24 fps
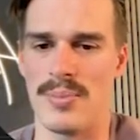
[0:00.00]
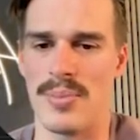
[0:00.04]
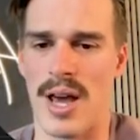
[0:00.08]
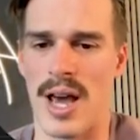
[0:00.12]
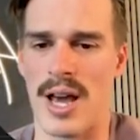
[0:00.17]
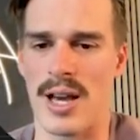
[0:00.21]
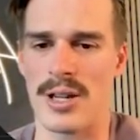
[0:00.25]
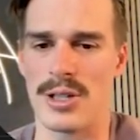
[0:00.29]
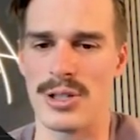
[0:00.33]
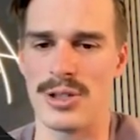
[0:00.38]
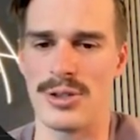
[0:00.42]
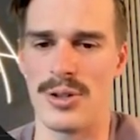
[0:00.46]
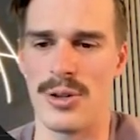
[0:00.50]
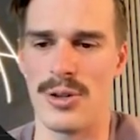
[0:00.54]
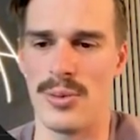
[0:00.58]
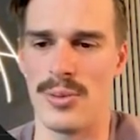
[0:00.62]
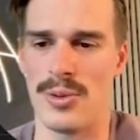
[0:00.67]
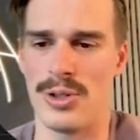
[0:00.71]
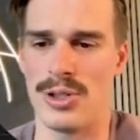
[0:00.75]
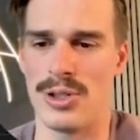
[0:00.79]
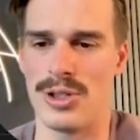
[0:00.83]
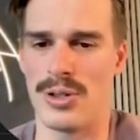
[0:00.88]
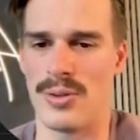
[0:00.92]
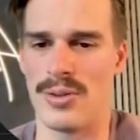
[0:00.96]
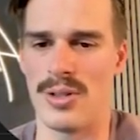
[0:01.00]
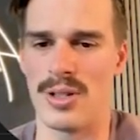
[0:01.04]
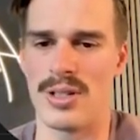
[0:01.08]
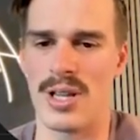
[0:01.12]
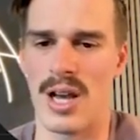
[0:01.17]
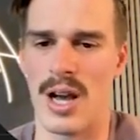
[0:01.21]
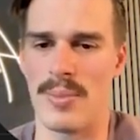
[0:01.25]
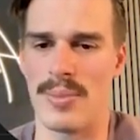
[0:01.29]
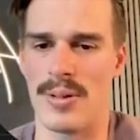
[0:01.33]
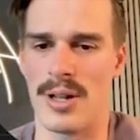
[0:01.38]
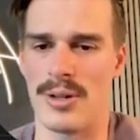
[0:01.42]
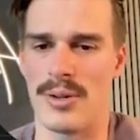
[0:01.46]
Package total would show the
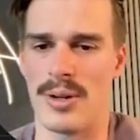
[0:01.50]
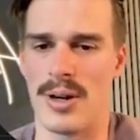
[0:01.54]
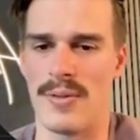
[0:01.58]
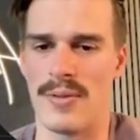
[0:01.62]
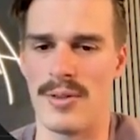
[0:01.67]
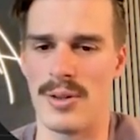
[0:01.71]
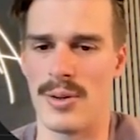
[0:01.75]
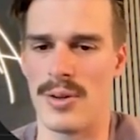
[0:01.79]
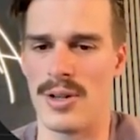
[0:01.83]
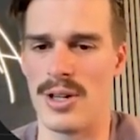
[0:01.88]
top line revenue.